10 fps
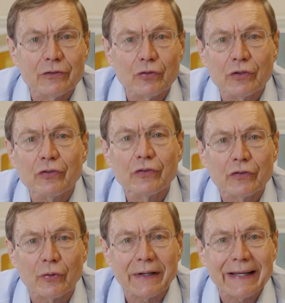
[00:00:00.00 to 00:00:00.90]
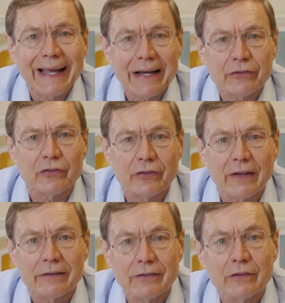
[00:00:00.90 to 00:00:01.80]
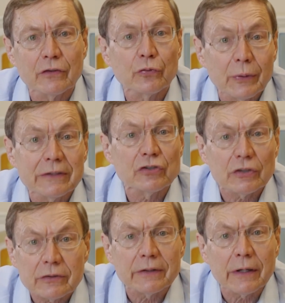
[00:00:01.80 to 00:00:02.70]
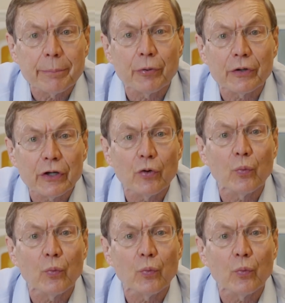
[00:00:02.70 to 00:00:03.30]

introduce sorting exercises is when children are putting